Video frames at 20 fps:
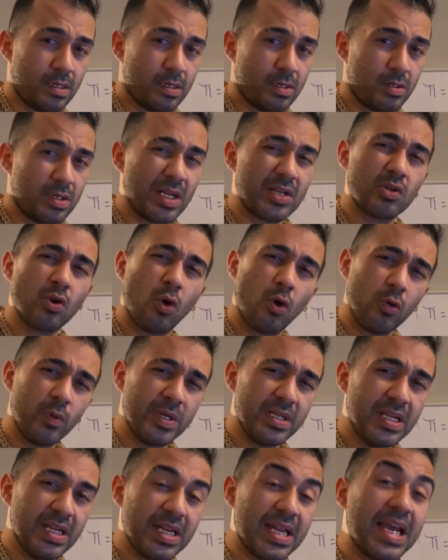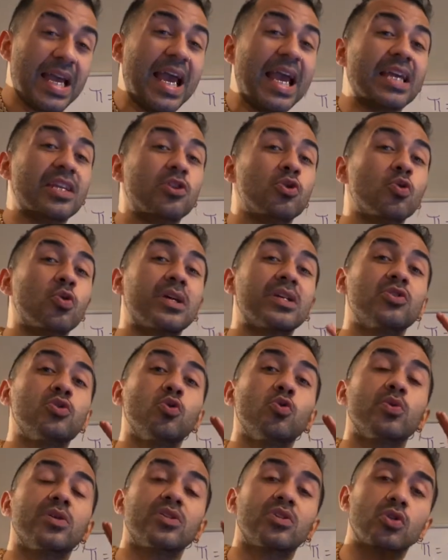That's all we did. And you can do
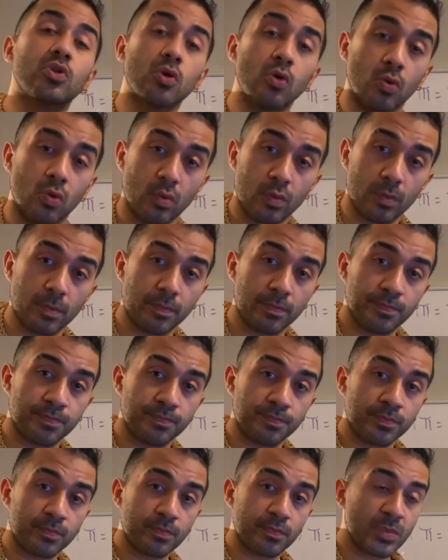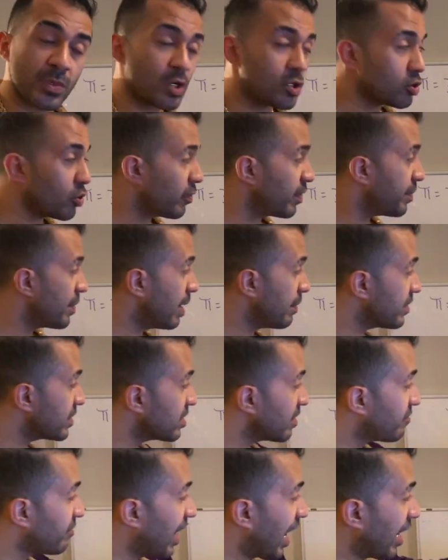it too. So remember, the
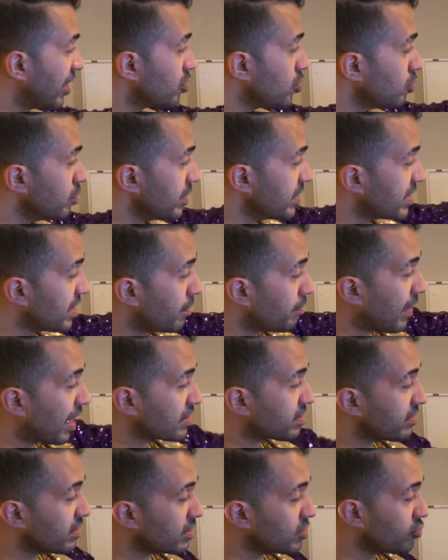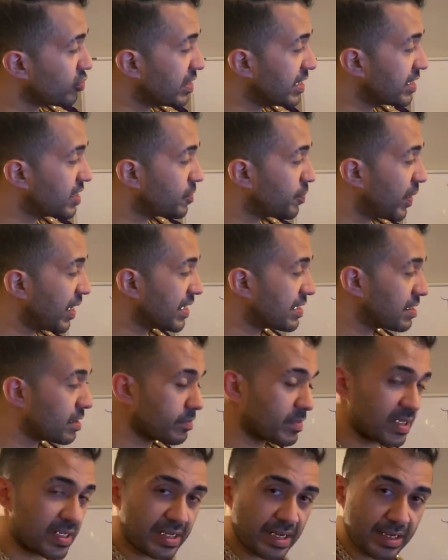volume, the amount of the 3D space
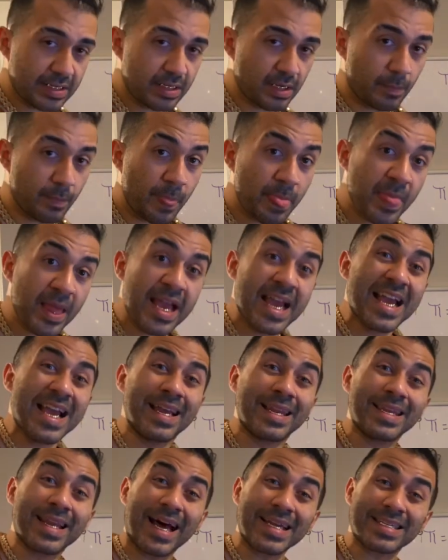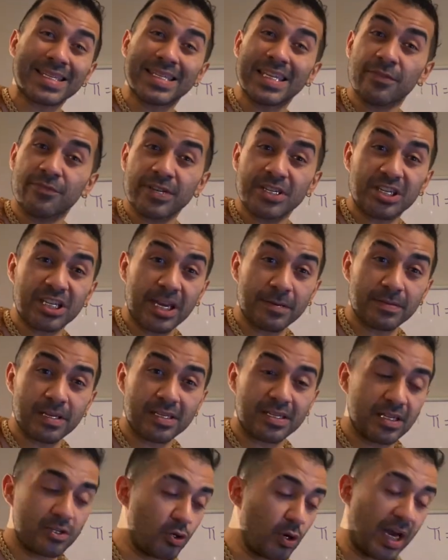something takes up. Lots of different shapes like
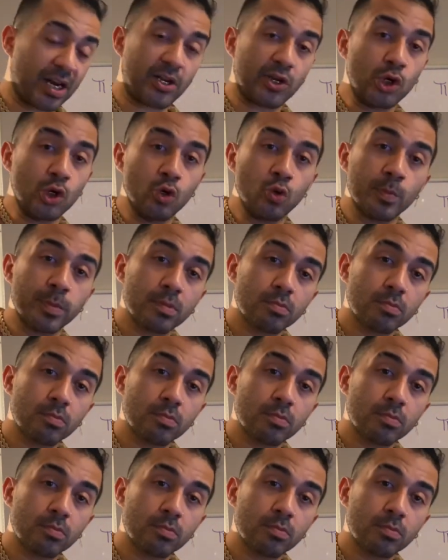this. You got a cube.